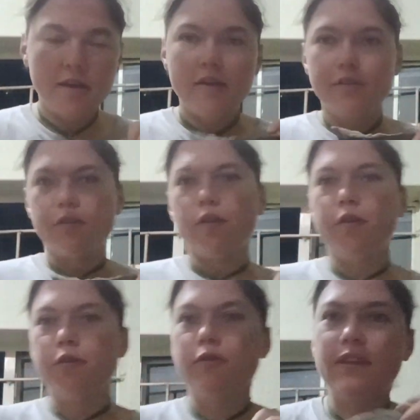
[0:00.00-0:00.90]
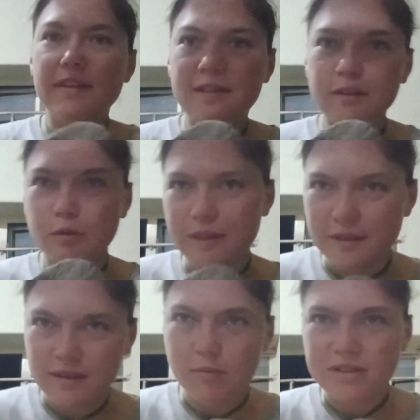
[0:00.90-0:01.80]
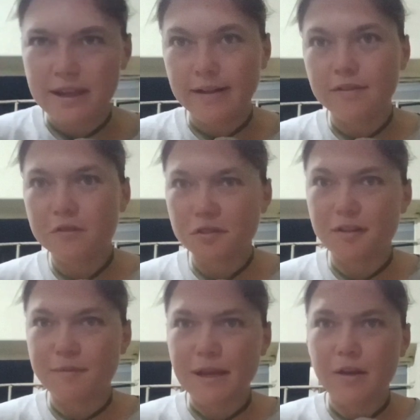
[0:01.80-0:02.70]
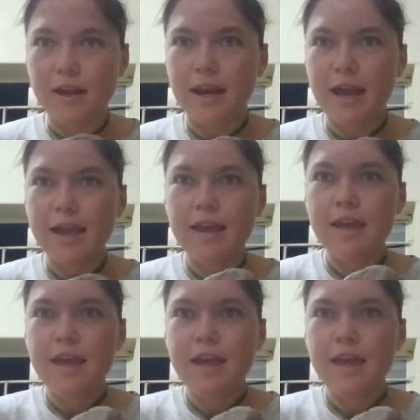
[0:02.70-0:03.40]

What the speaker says: So, this is what the zebra tail should have been looking like.